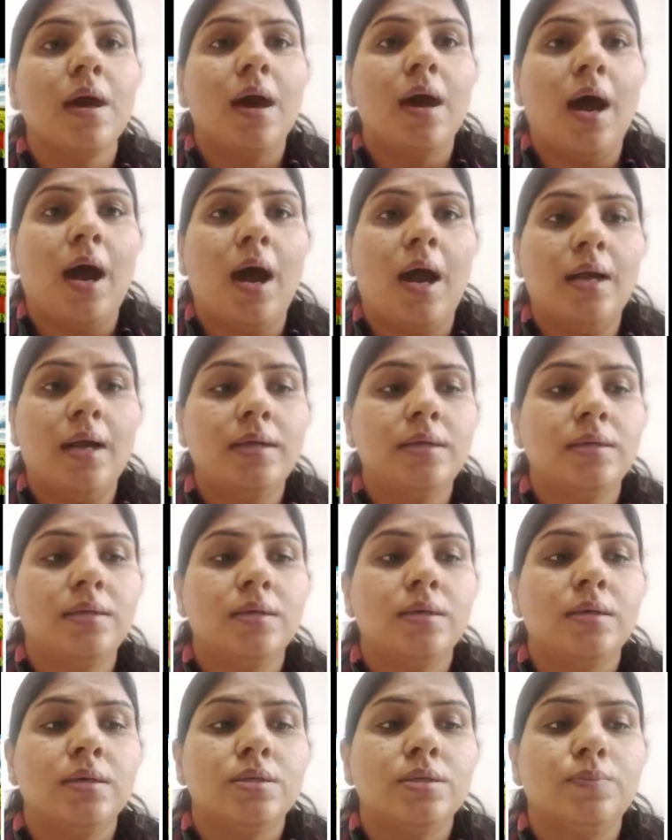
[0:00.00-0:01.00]
are
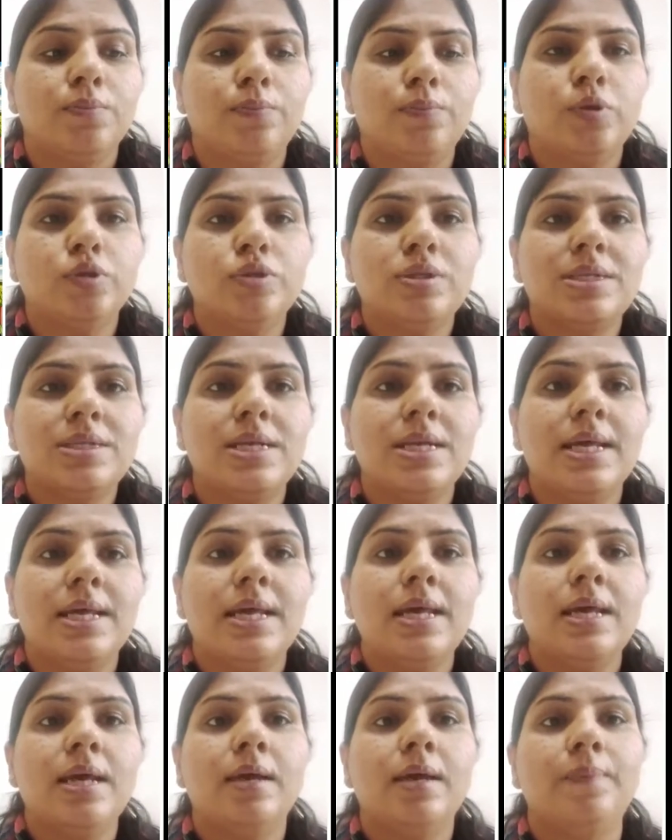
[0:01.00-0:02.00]

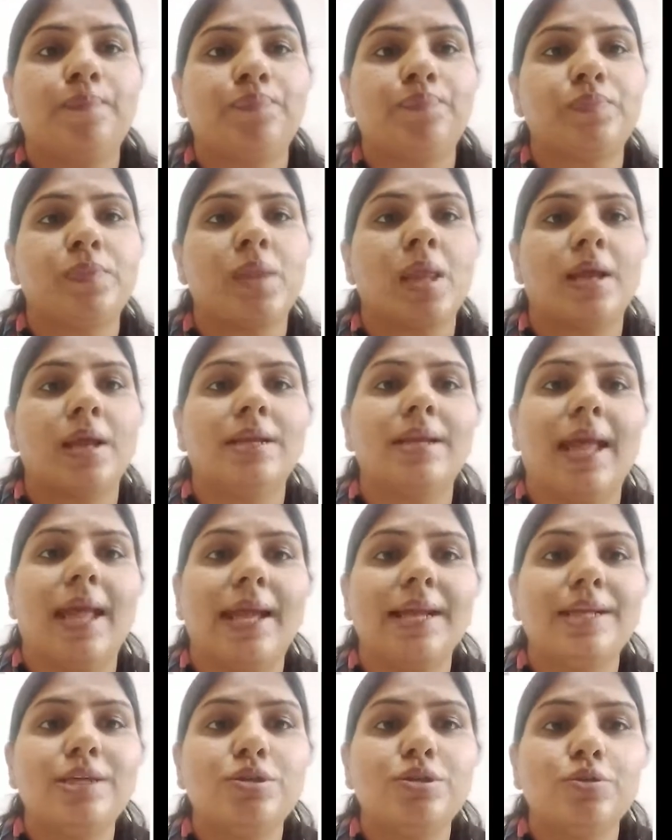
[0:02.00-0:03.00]
mostly
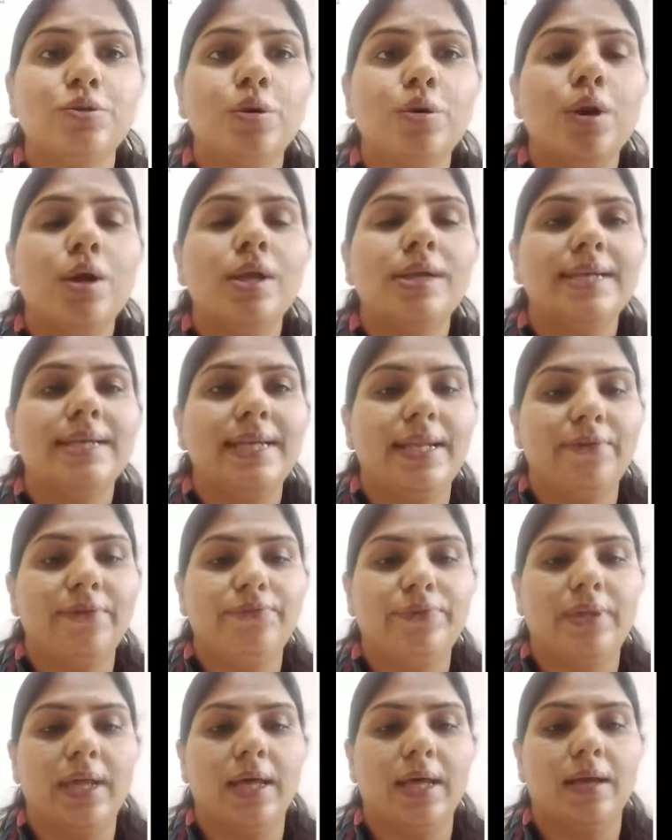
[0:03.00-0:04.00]
like to
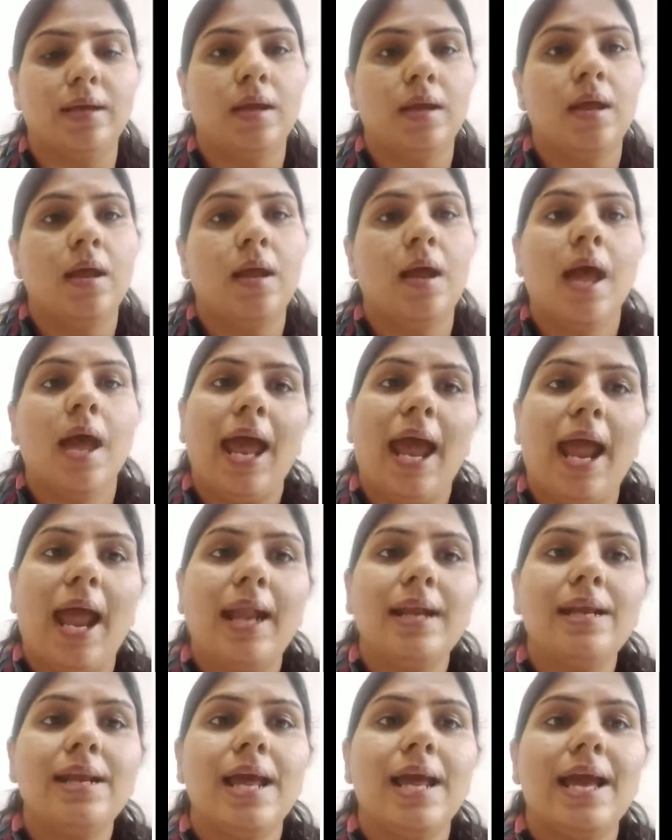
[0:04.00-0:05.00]
live there,
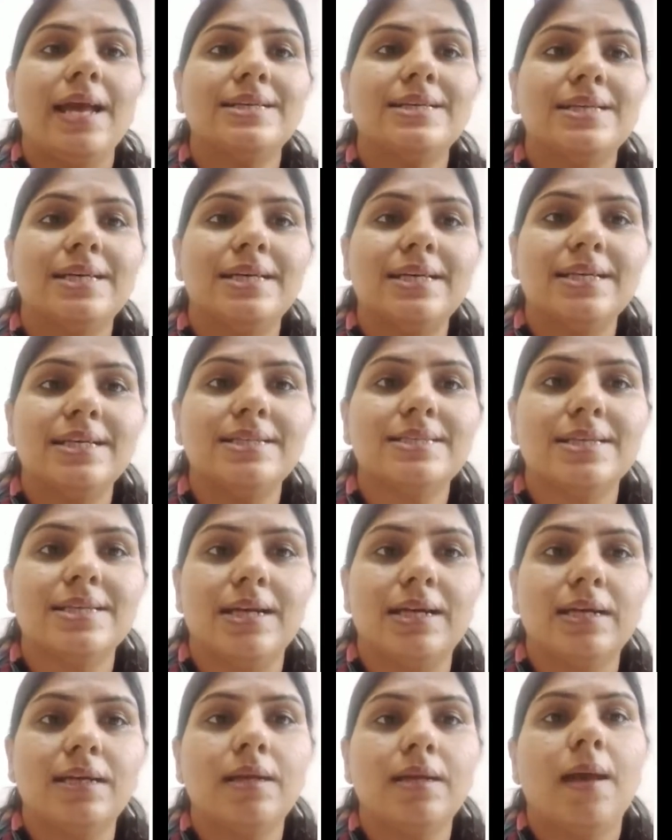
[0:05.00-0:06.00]
and as a
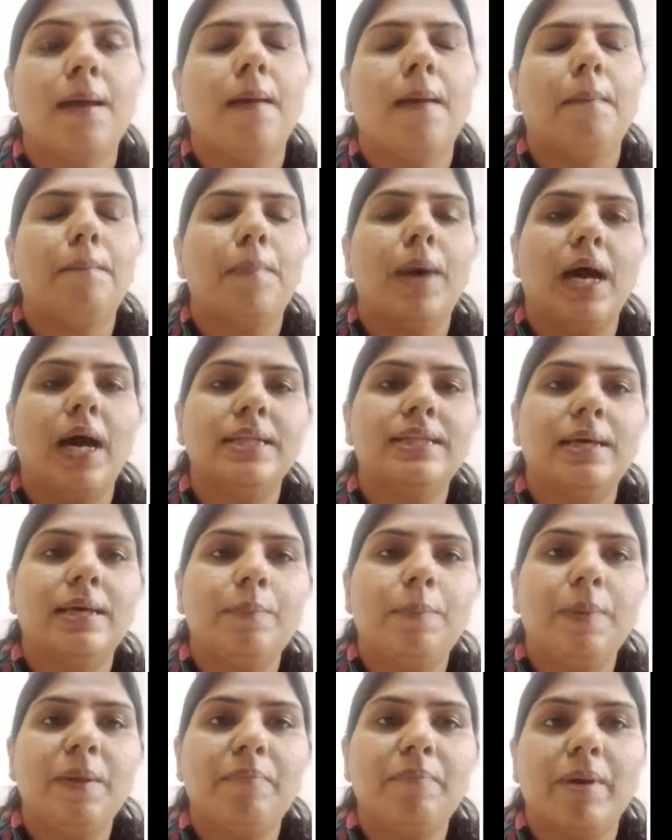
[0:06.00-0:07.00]
result
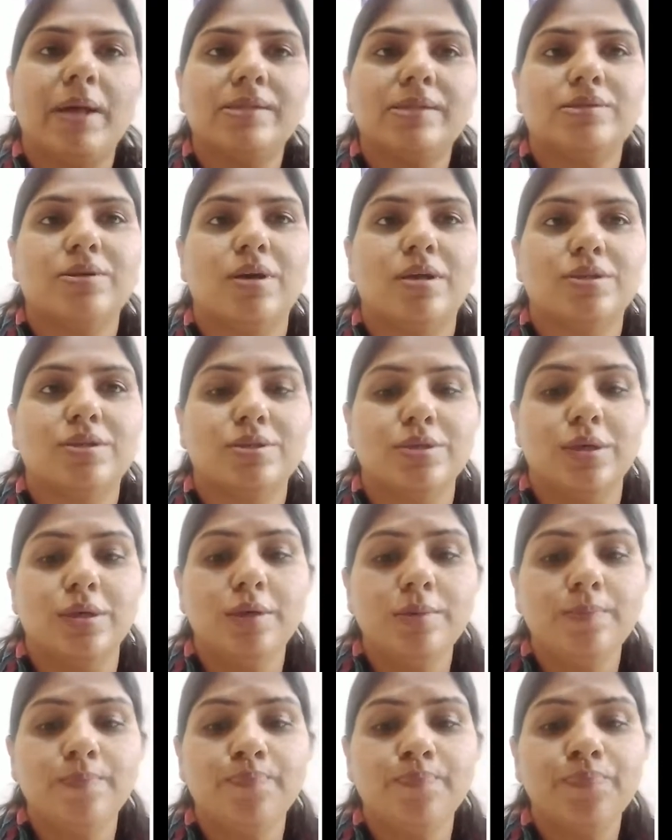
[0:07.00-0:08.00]
other peoples
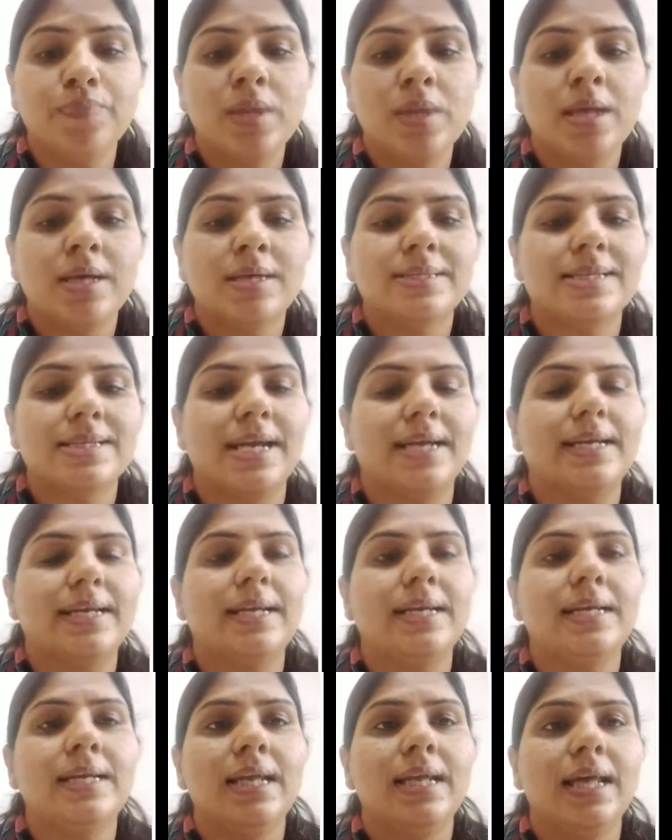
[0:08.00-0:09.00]
also
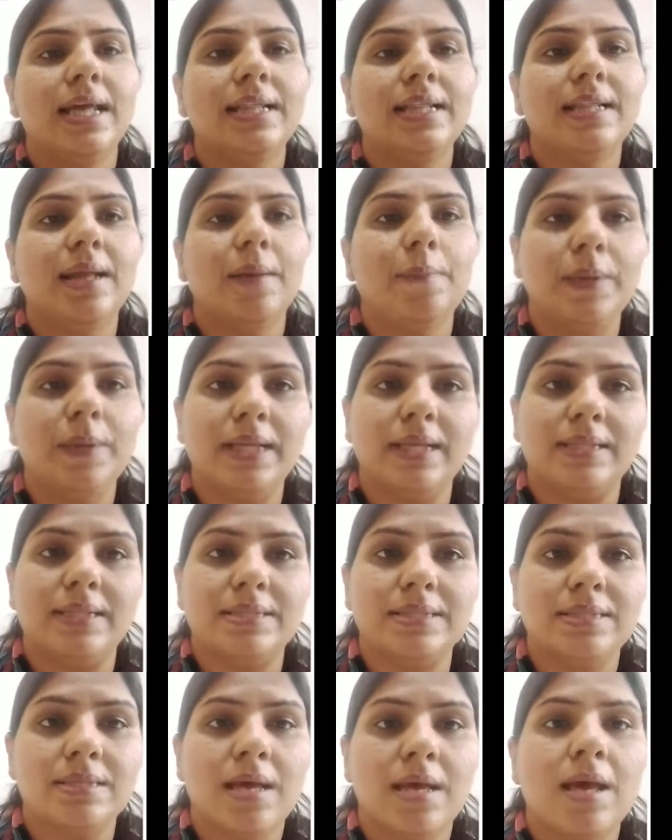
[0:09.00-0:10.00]
settle in the
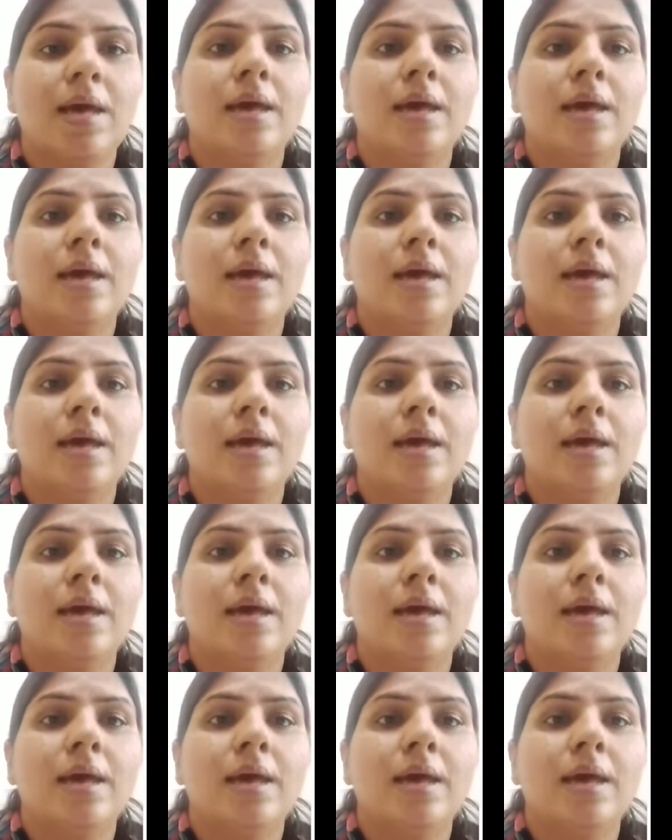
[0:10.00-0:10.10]
plains.